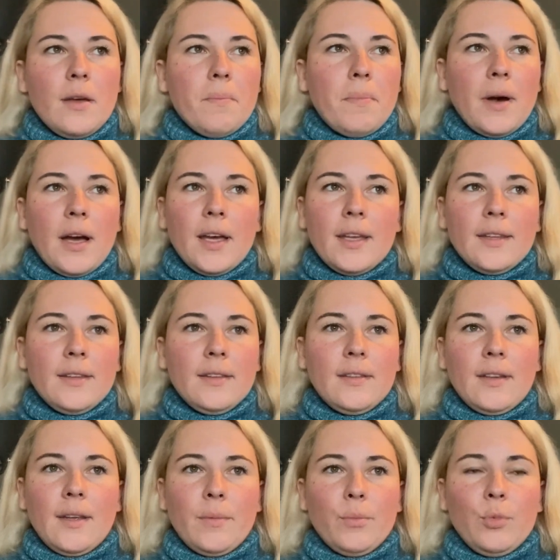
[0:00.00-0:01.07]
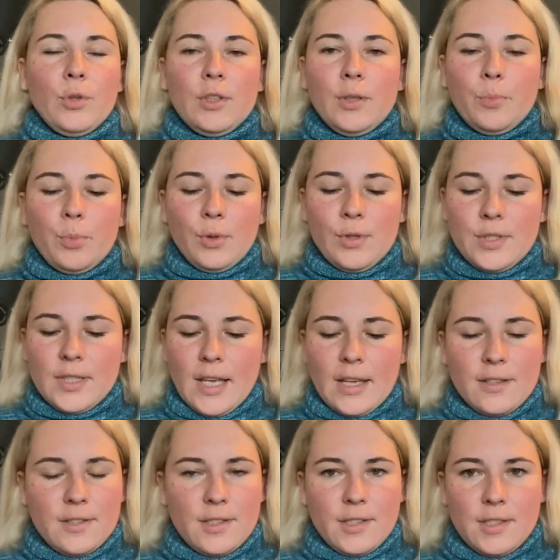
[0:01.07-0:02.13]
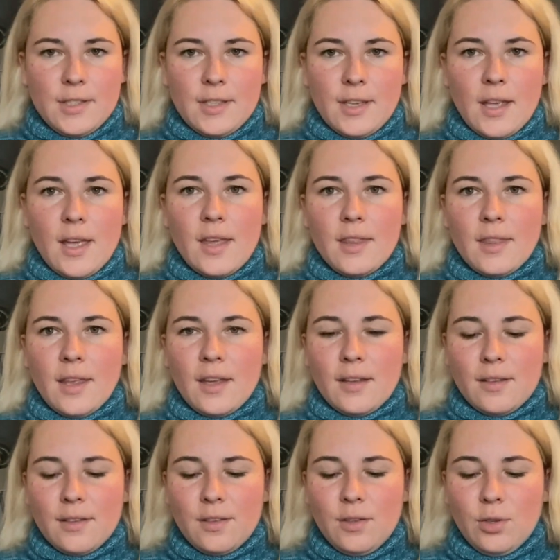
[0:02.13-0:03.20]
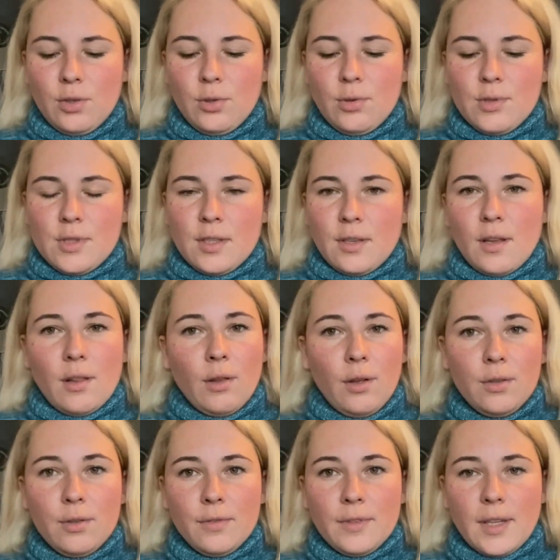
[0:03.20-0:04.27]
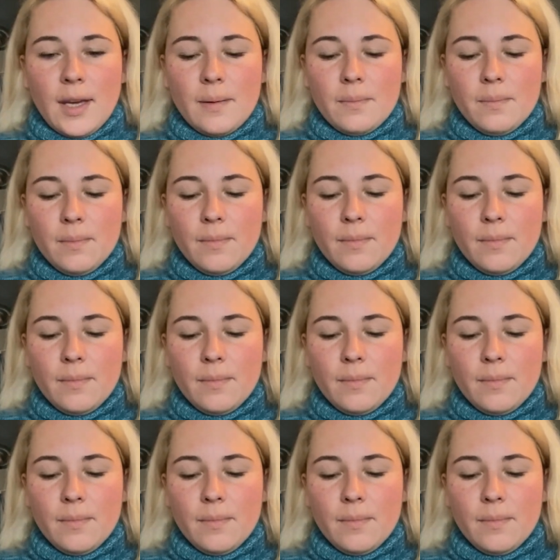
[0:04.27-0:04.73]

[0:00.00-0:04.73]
buying multiple sets and then don't using a lot of them.